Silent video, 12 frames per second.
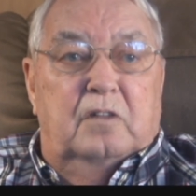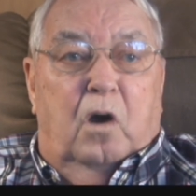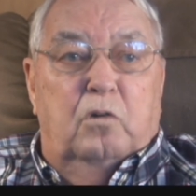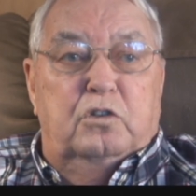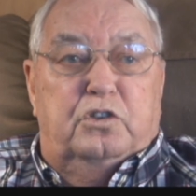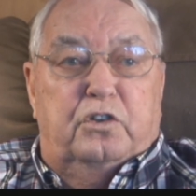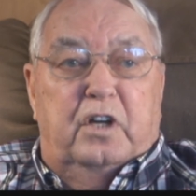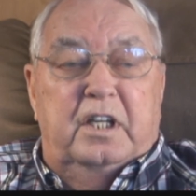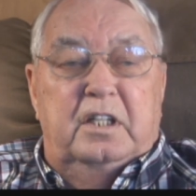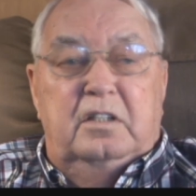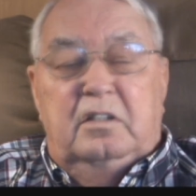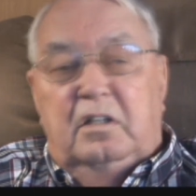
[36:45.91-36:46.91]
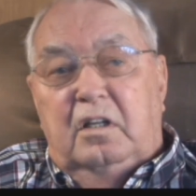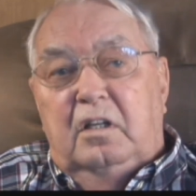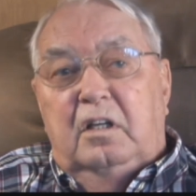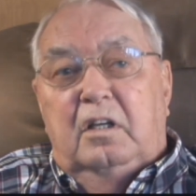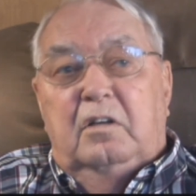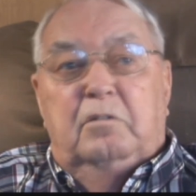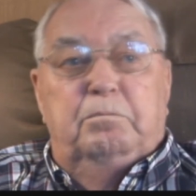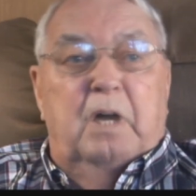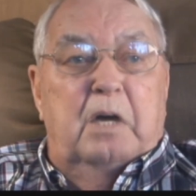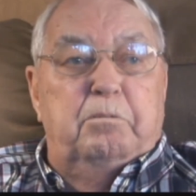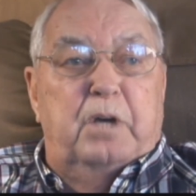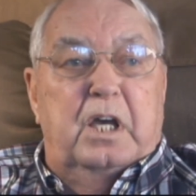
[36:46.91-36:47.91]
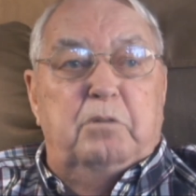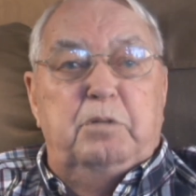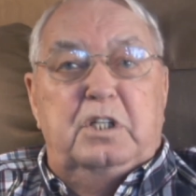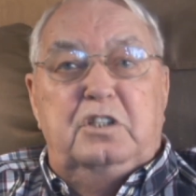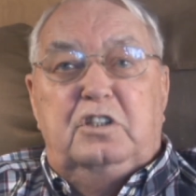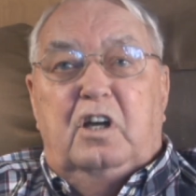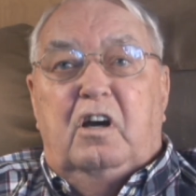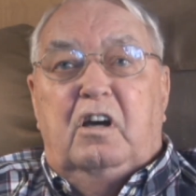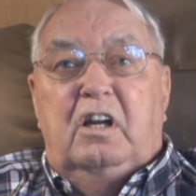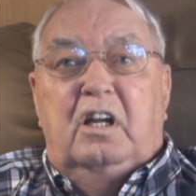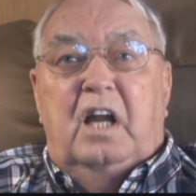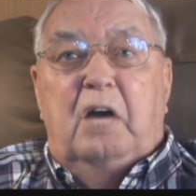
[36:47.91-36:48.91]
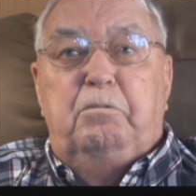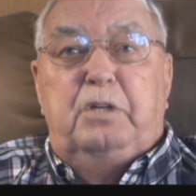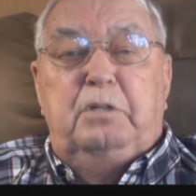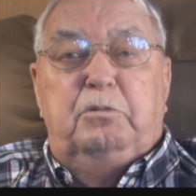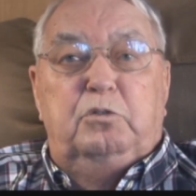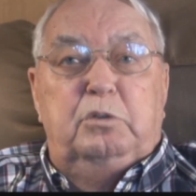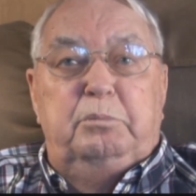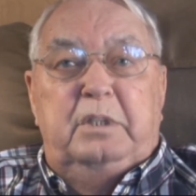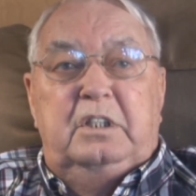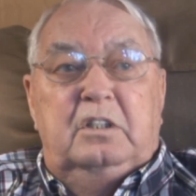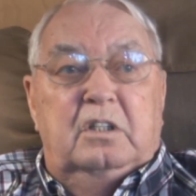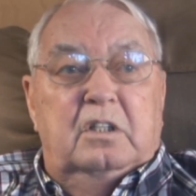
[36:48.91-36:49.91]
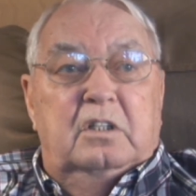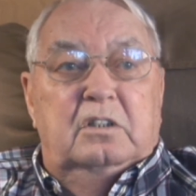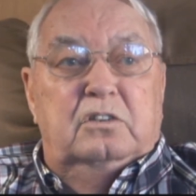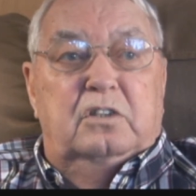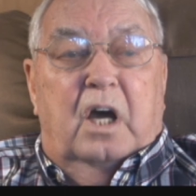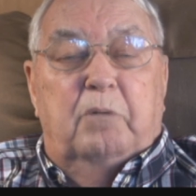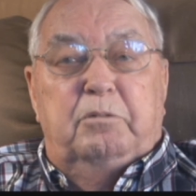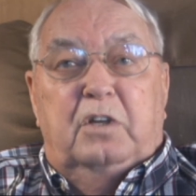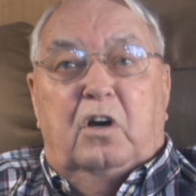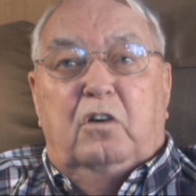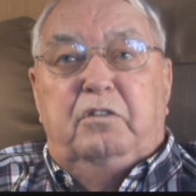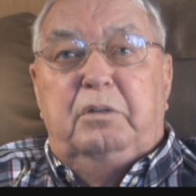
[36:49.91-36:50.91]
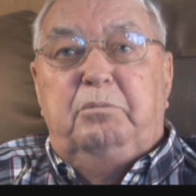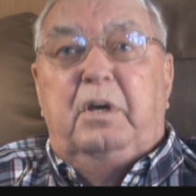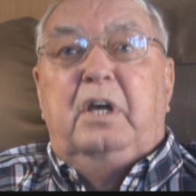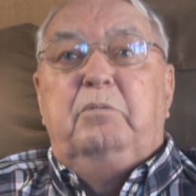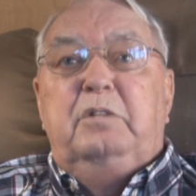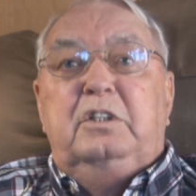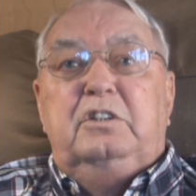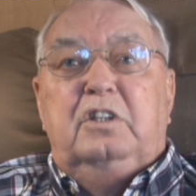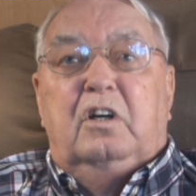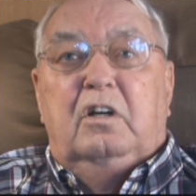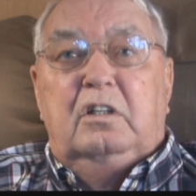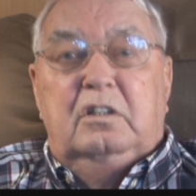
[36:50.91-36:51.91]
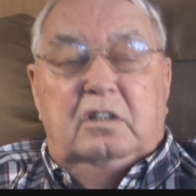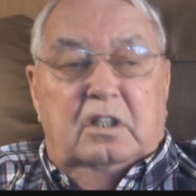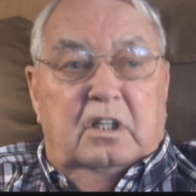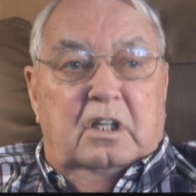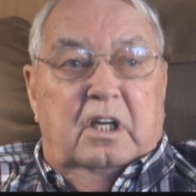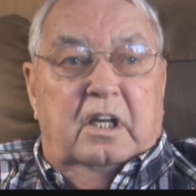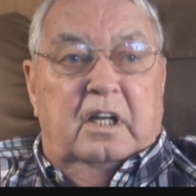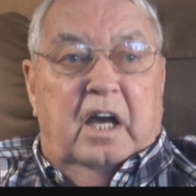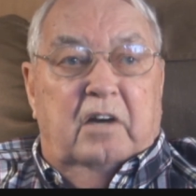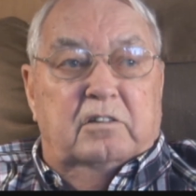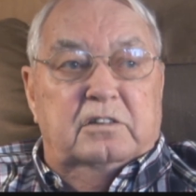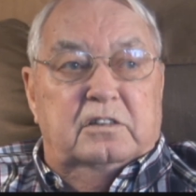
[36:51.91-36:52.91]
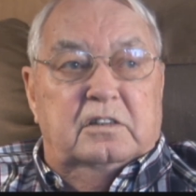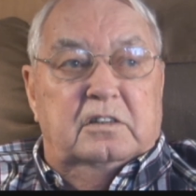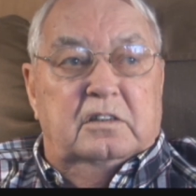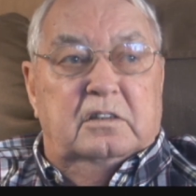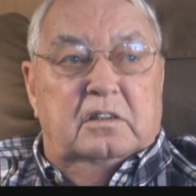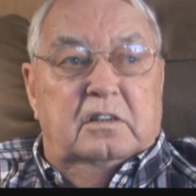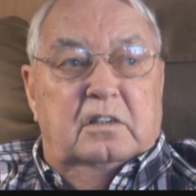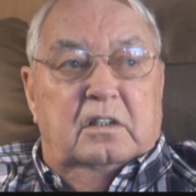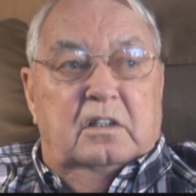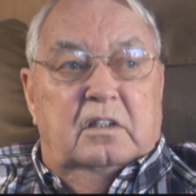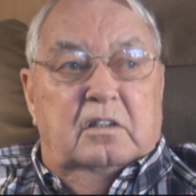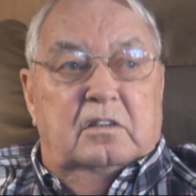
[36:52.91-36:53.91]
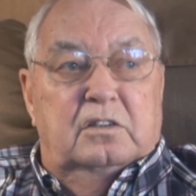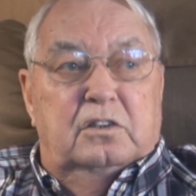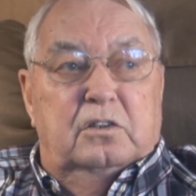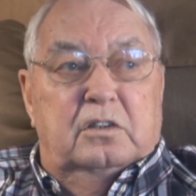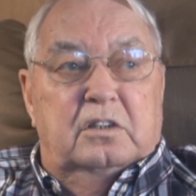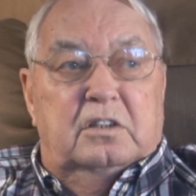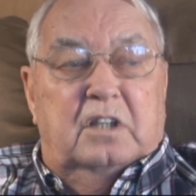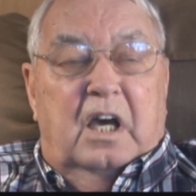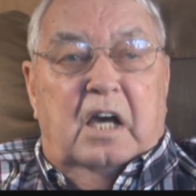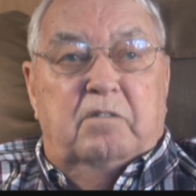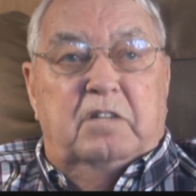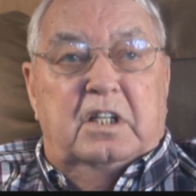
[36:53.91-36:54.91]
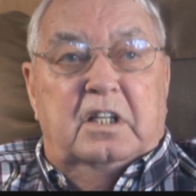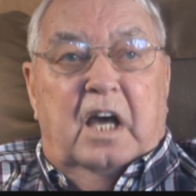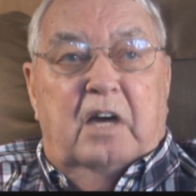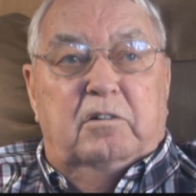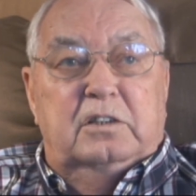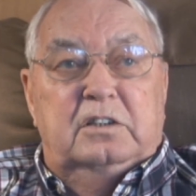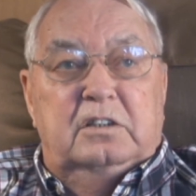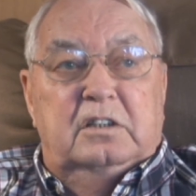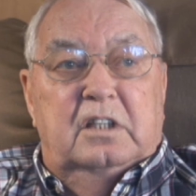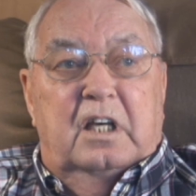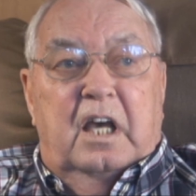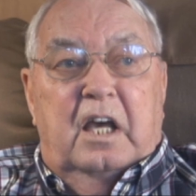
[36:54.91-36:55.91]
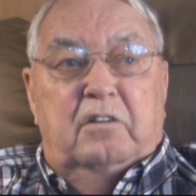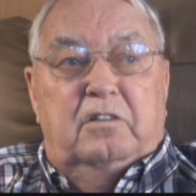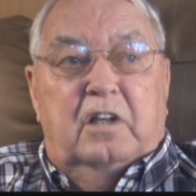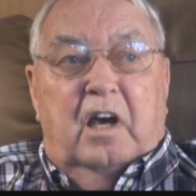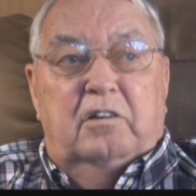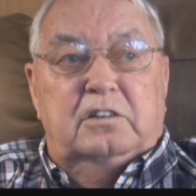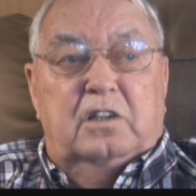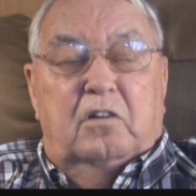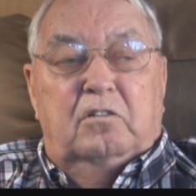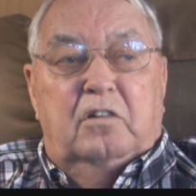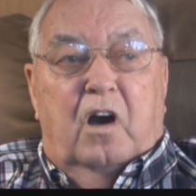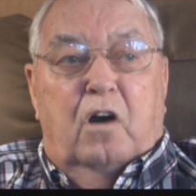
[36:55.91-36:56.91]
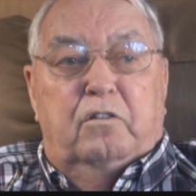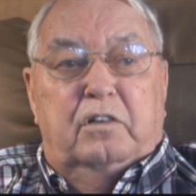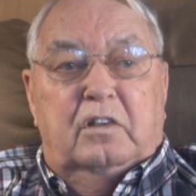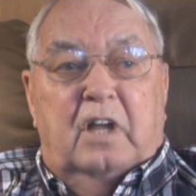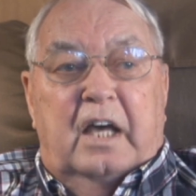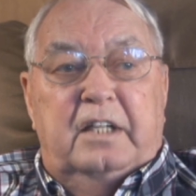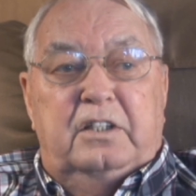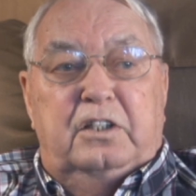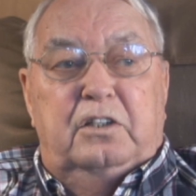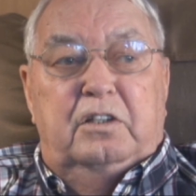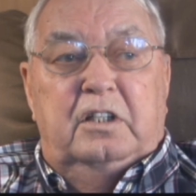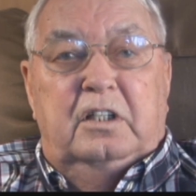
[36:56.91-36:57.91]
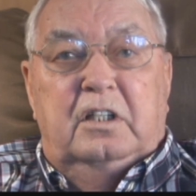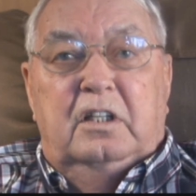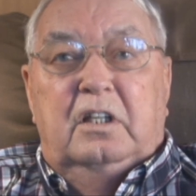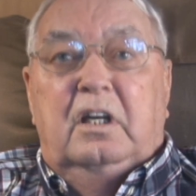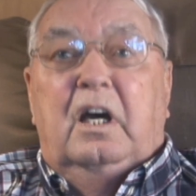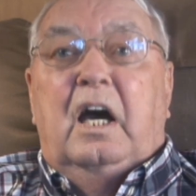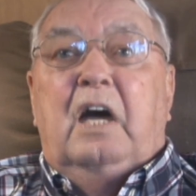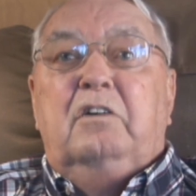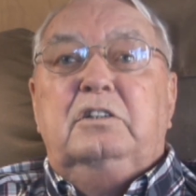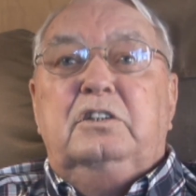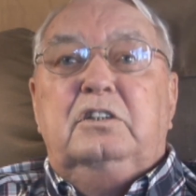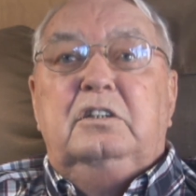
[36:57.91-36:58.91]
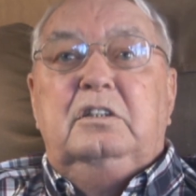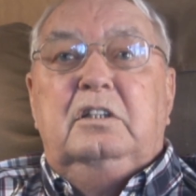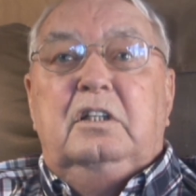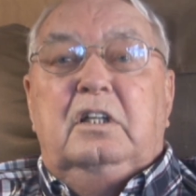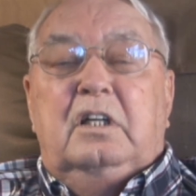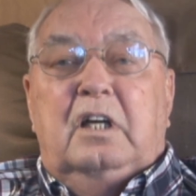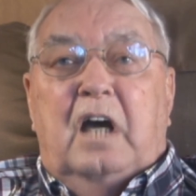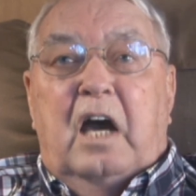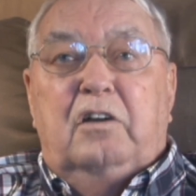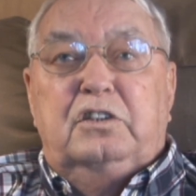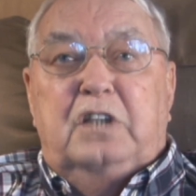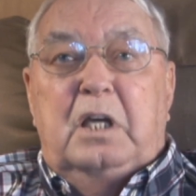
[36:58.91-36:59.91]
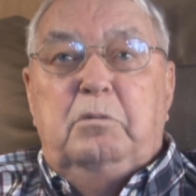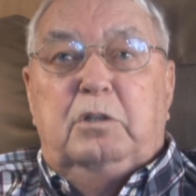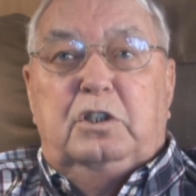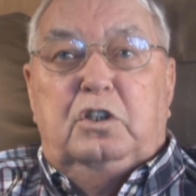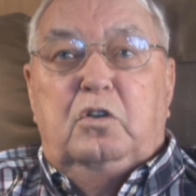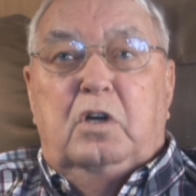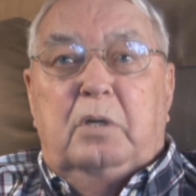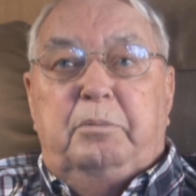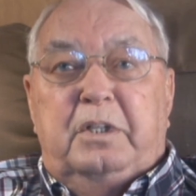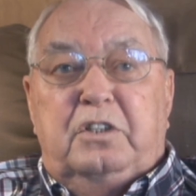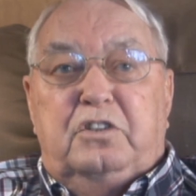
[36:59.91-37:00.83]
on train by Panman and John, and our people would be dropped off at Panman and John. And I was during the time that after I was off of light duty, I was able to go up